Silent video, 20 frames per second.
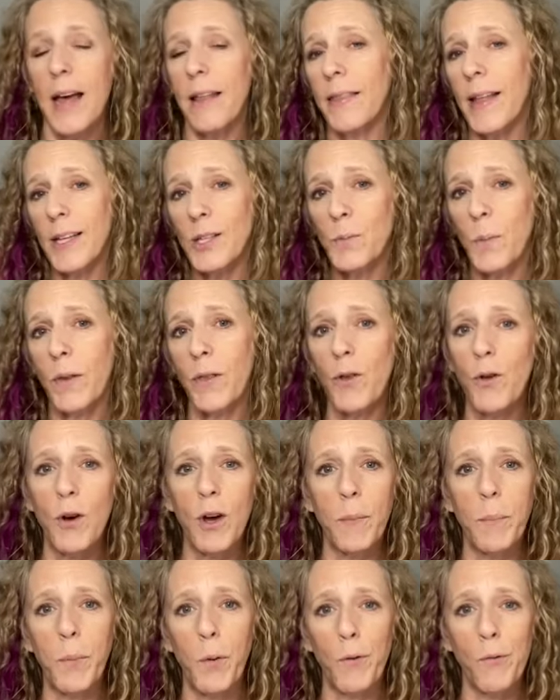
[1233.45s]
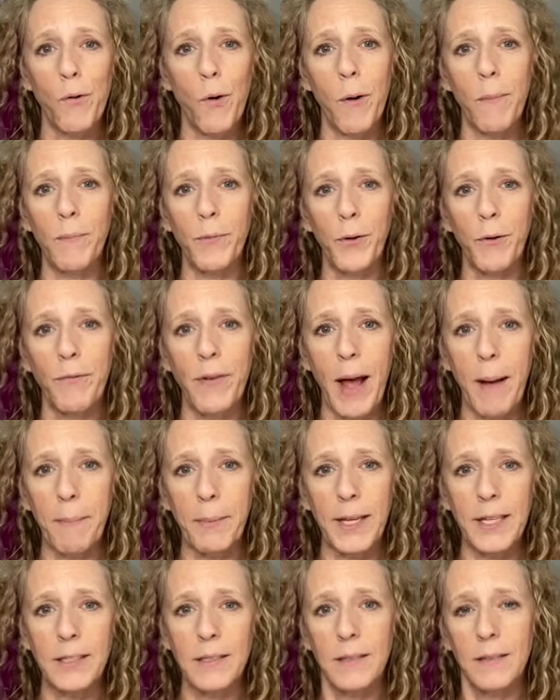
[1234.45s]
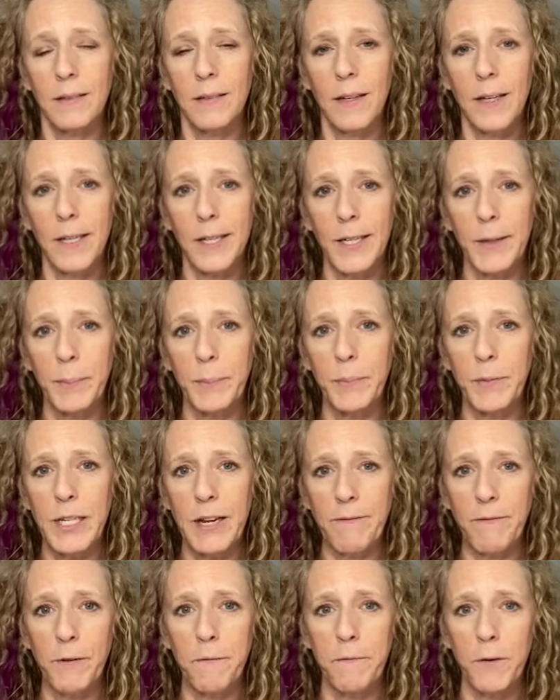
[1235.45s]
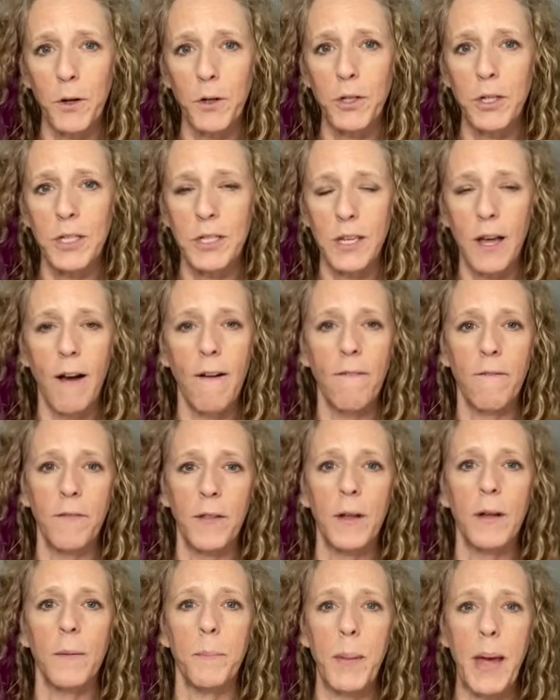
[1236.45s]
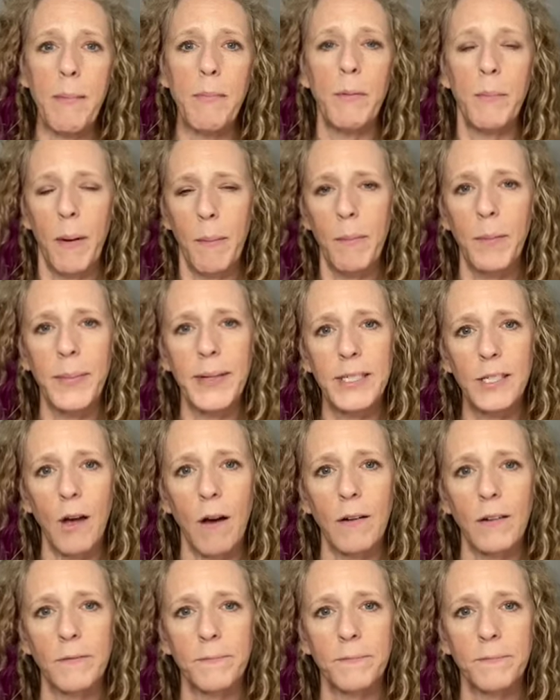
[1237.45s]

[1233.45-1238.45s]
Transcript: That's one that you could perform for families, different versions of the Baby Bumblebee song.